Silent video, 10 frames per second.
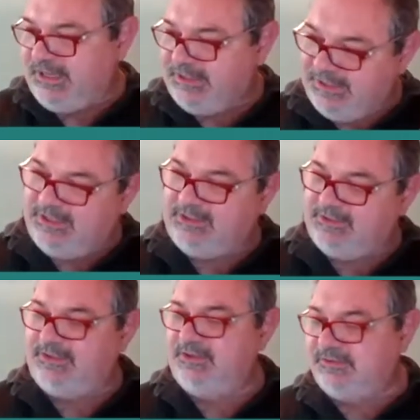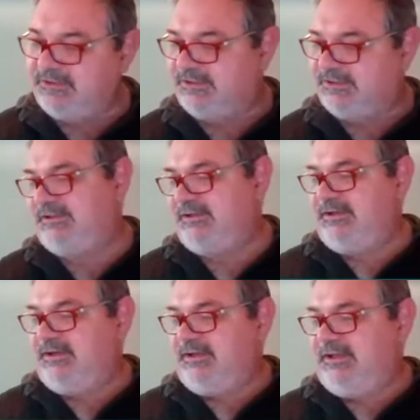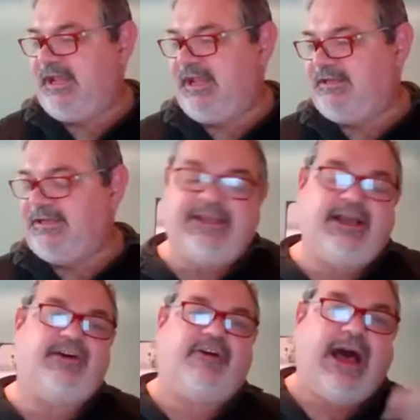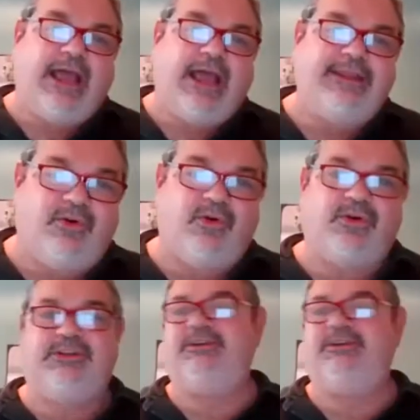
introduced the idea of higher order